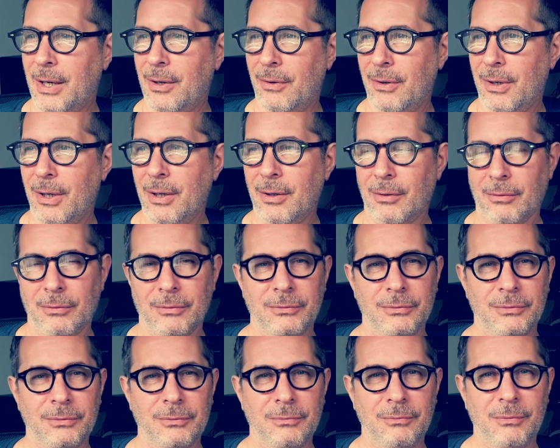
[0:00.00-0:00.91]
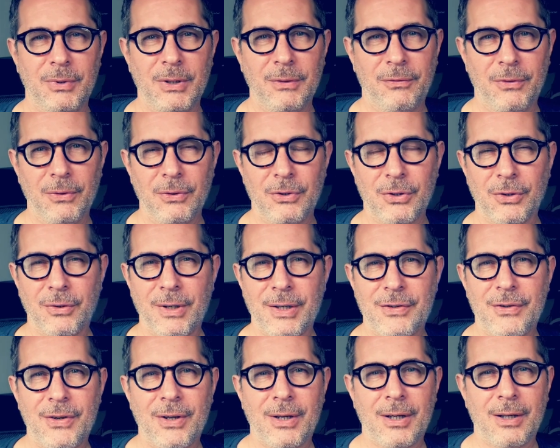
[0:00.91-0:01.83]
I don't know, be
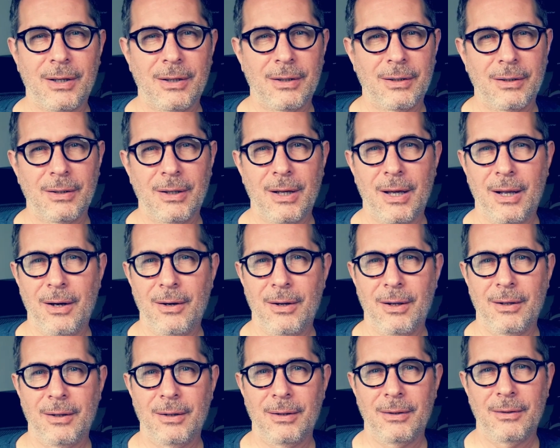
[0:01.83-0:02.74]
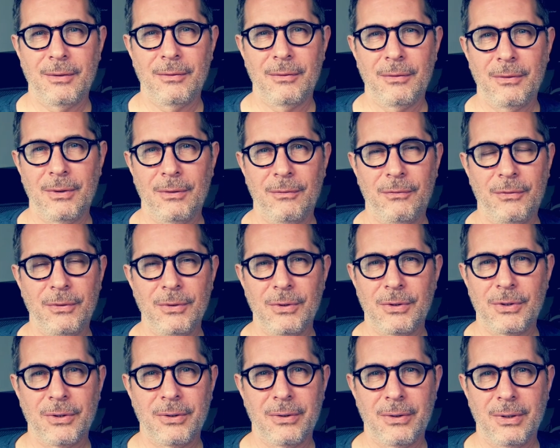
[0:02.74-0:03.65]
futuristic. The
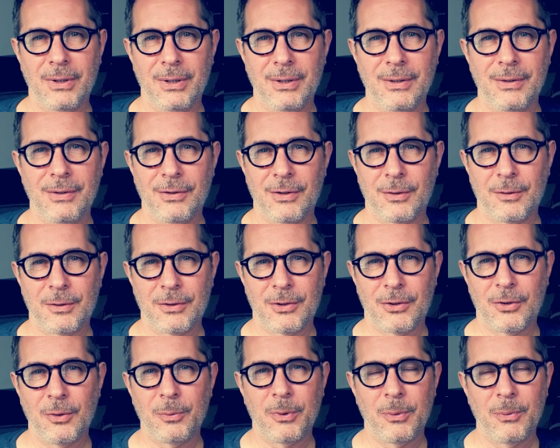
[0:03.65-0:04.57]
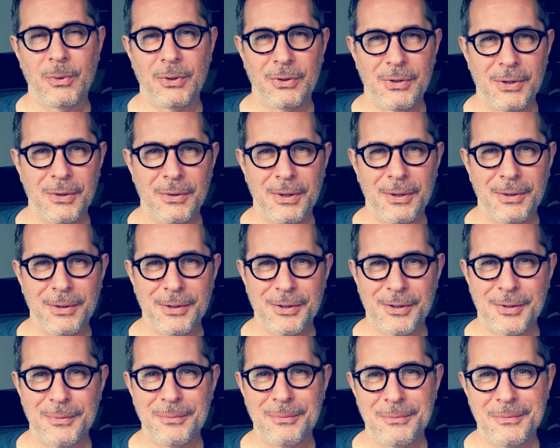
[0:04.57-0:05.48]
future is super
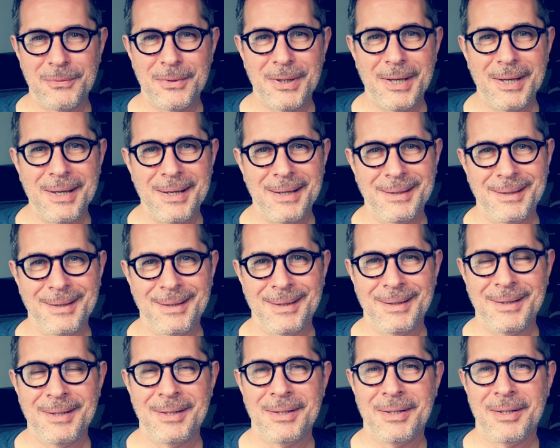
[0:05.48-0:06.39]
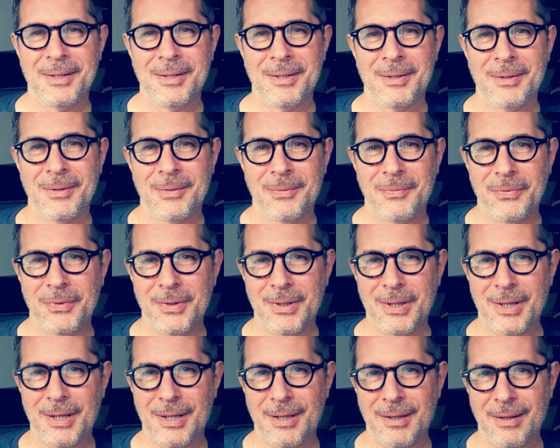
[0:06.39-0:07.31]
materialism, and
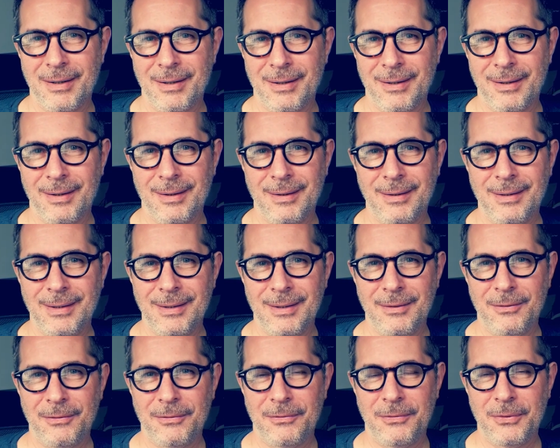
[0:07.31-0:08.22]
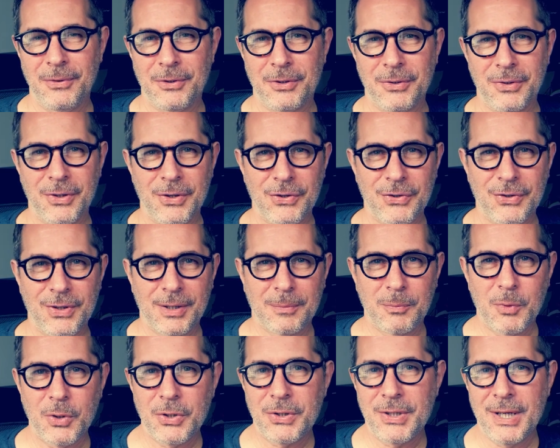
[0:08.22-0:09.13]
the
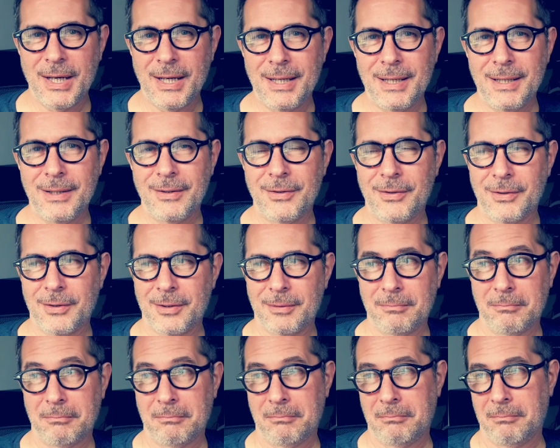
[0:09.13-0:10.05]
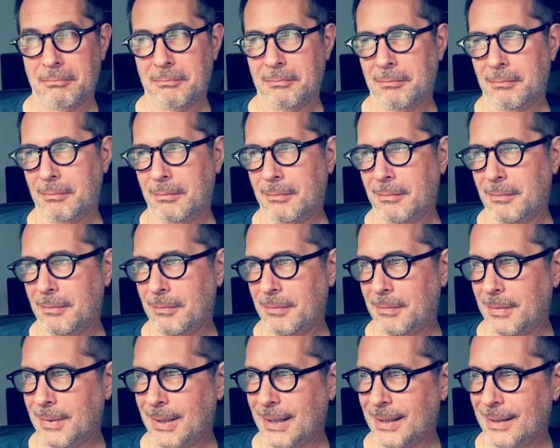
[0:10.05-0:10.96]
futuristic Mercedes,
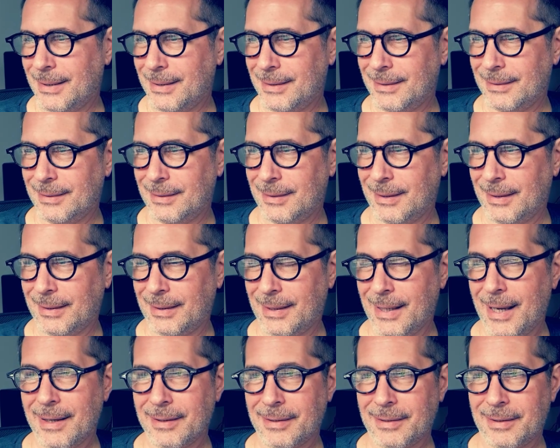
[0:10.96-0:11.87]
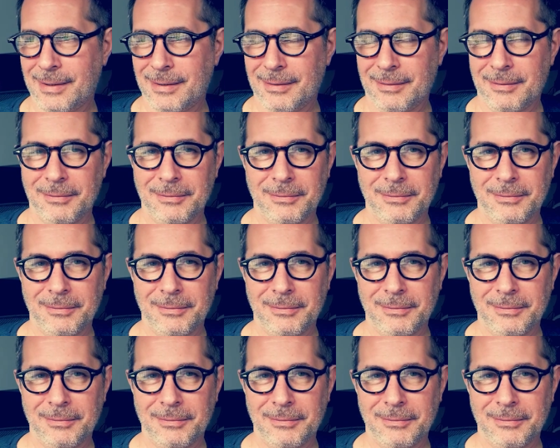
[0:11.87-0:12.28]
I guess.